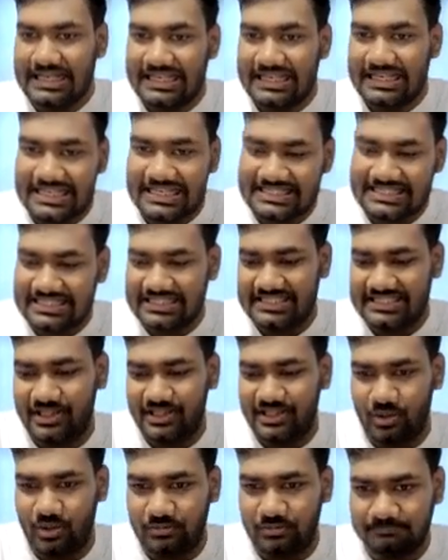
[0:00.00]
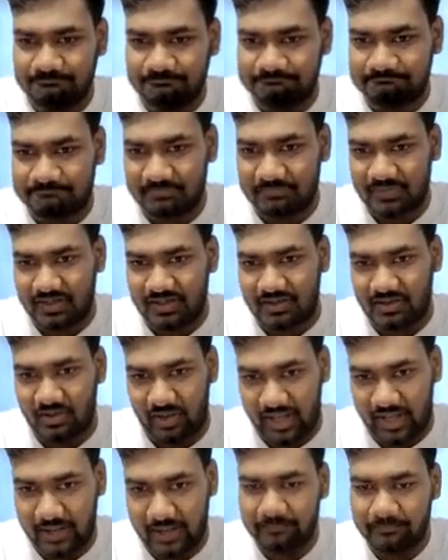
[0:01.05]
Let's assume,
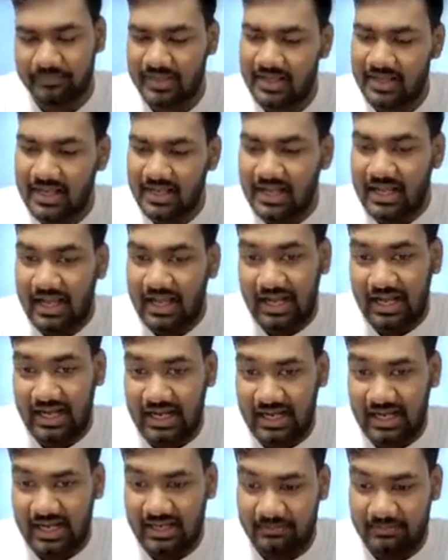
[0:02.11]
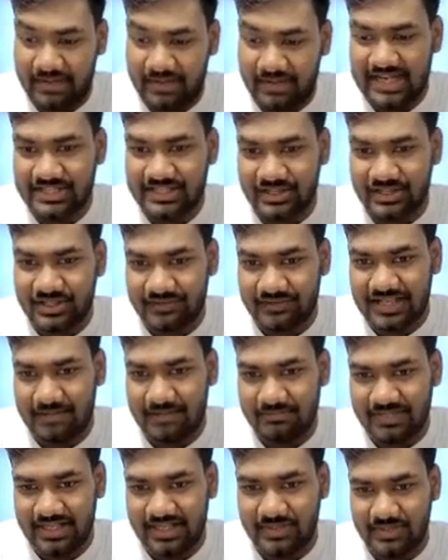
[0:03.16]
okay, price of
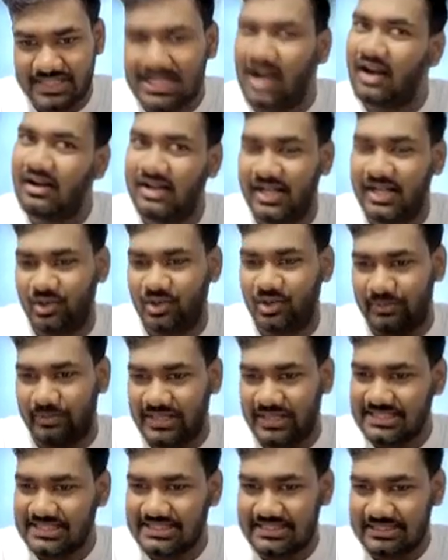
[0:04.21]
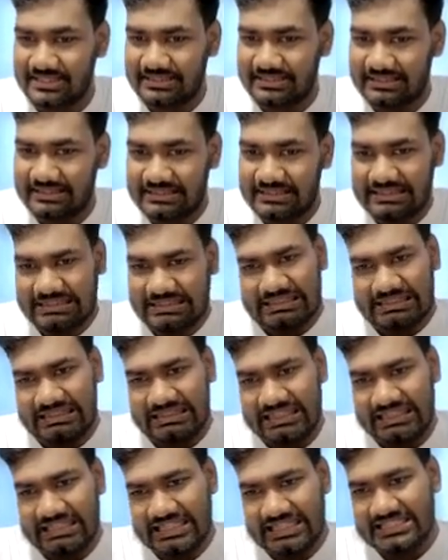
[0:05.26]
something was 100 rupees.
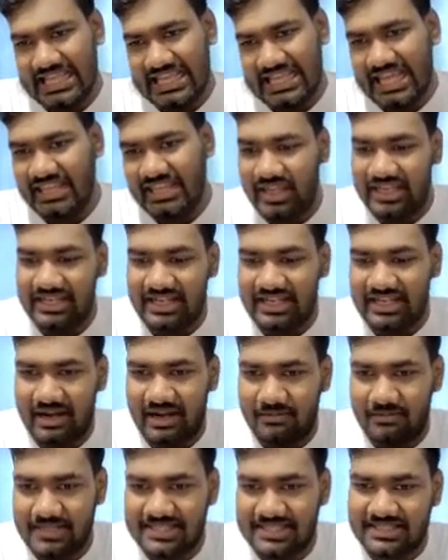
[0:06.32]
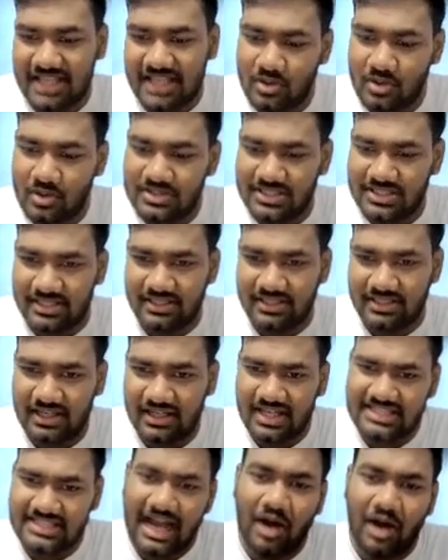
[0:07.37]
Let's say your income is 1000.
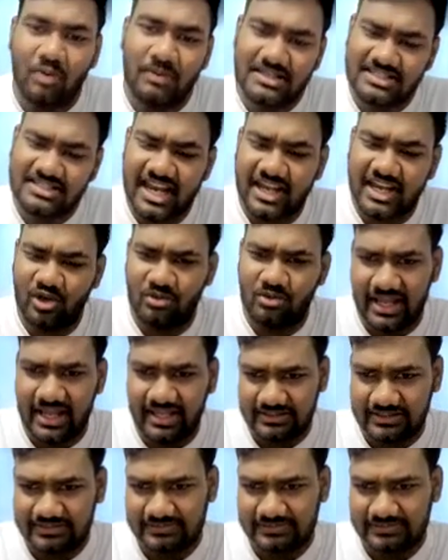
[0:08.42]
Yes, how much can you buy?